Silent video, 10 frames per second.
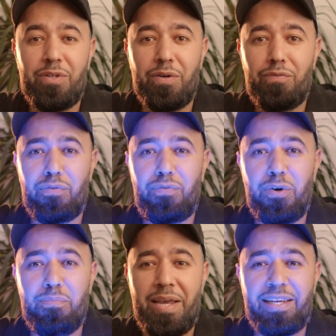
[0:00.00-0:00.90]
you know, for
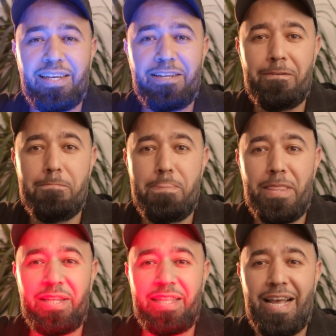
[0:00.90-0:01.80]
filmmaking,
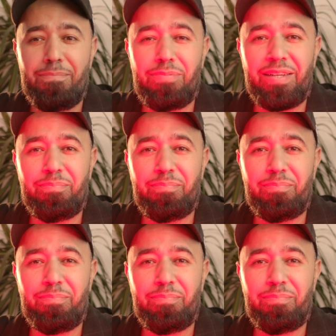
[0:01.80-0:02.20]
you need that